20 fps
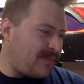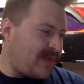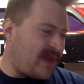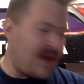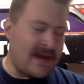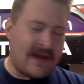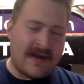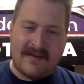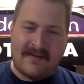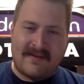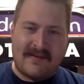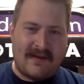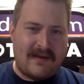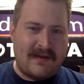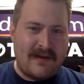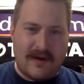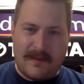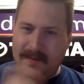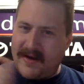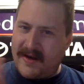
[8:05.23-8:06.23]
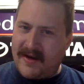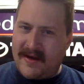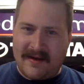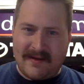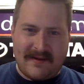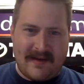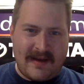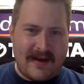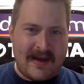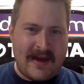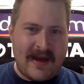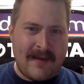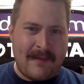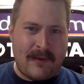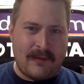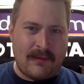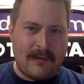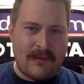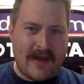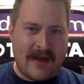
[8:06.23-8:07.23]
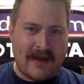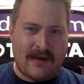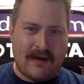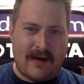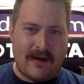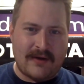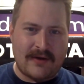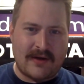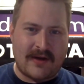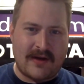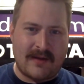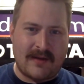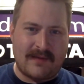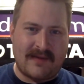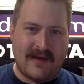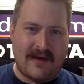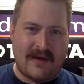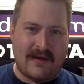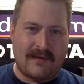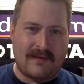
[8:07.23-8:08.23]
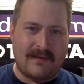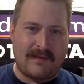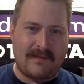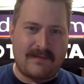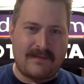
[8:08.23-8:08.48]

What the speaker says: He gets a little bit ahead of Denny Hamlin when that caution comes out,